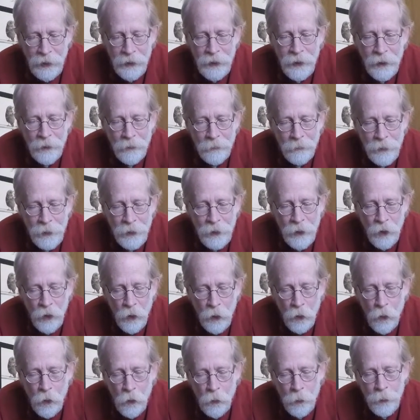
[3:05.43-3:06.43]
let me
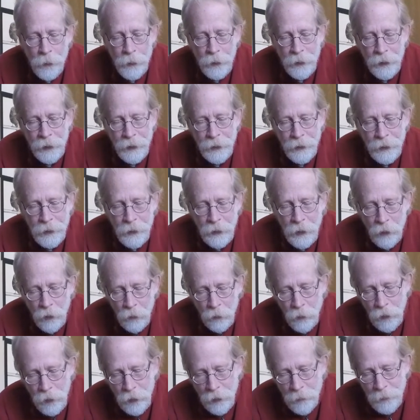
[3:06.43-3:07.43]
open,
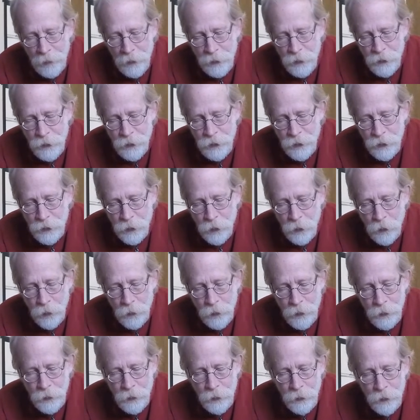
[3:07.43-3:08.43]
well, let me show
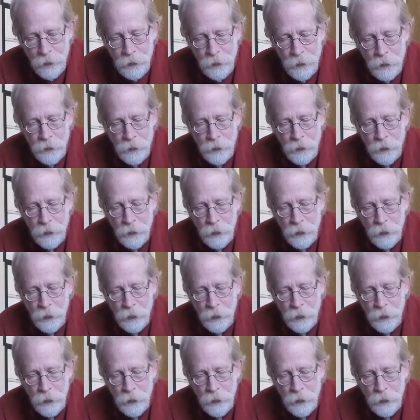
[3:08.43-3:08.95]
you